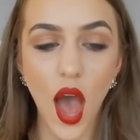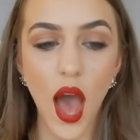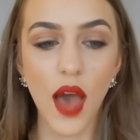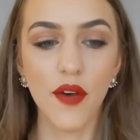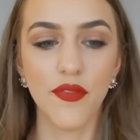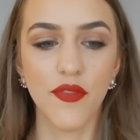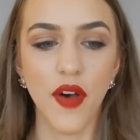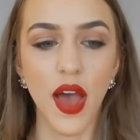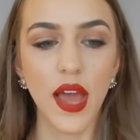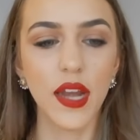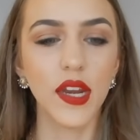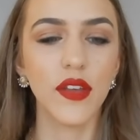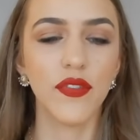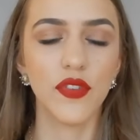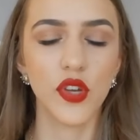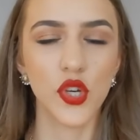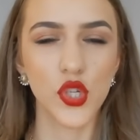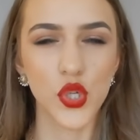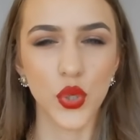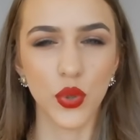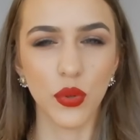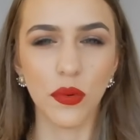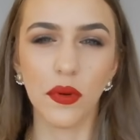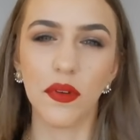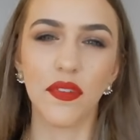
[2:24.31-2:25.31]
I find if you
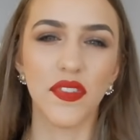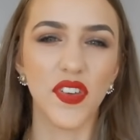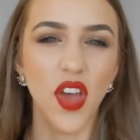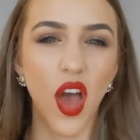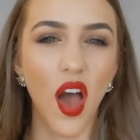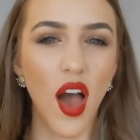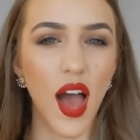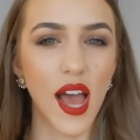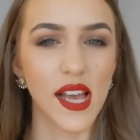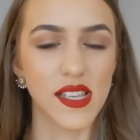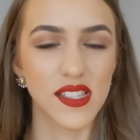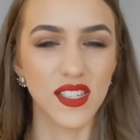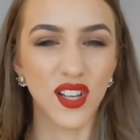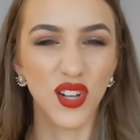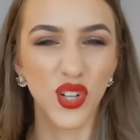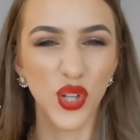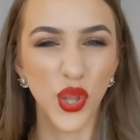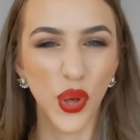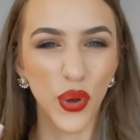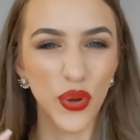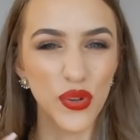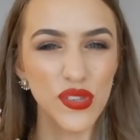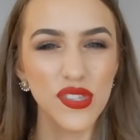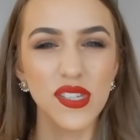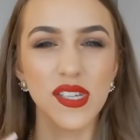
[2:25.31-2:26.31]
do it with your eyes
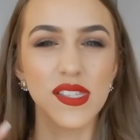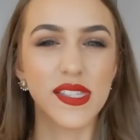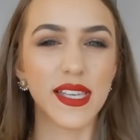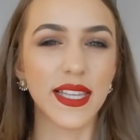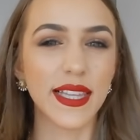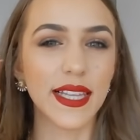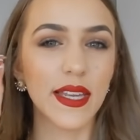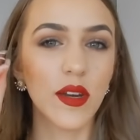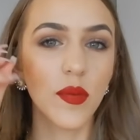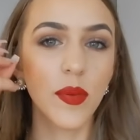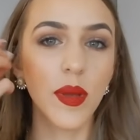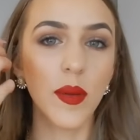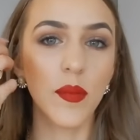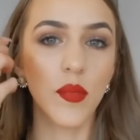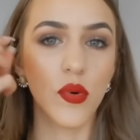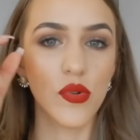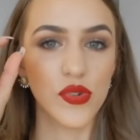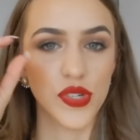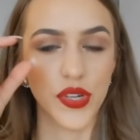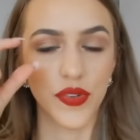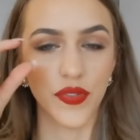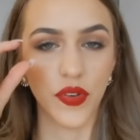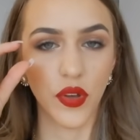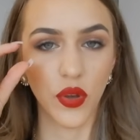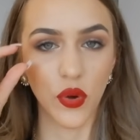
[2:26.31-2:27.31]
closed, it's a little bit more
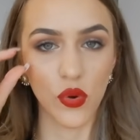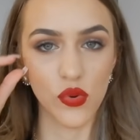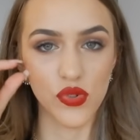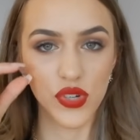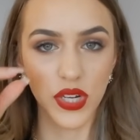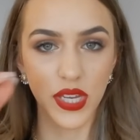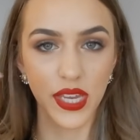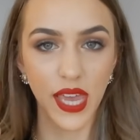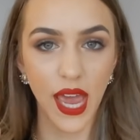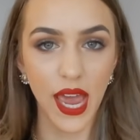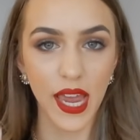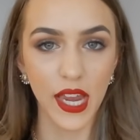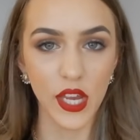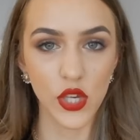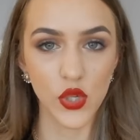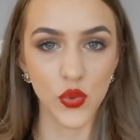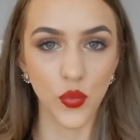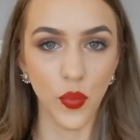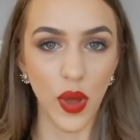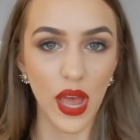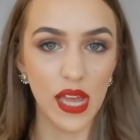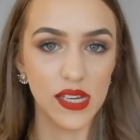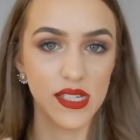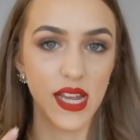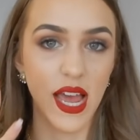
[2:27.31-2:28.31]
difficult to gauge
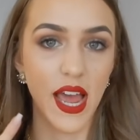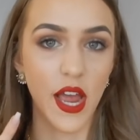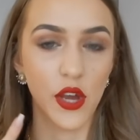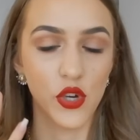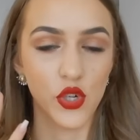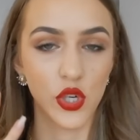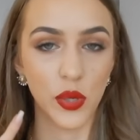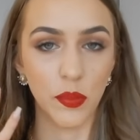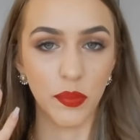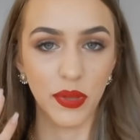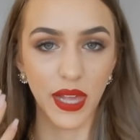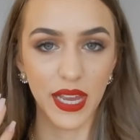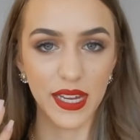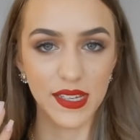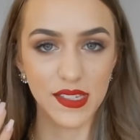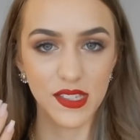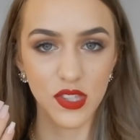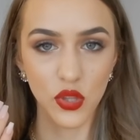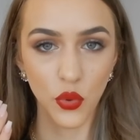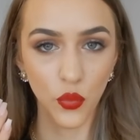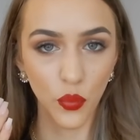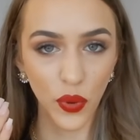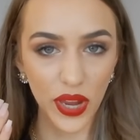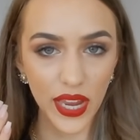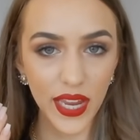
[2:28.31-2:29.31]
where to actually place
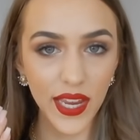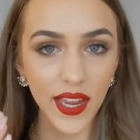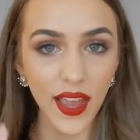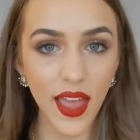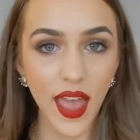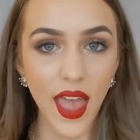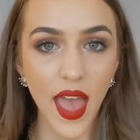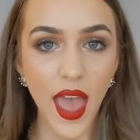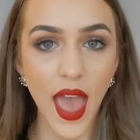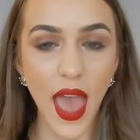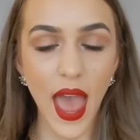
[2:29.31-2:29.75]
the wing.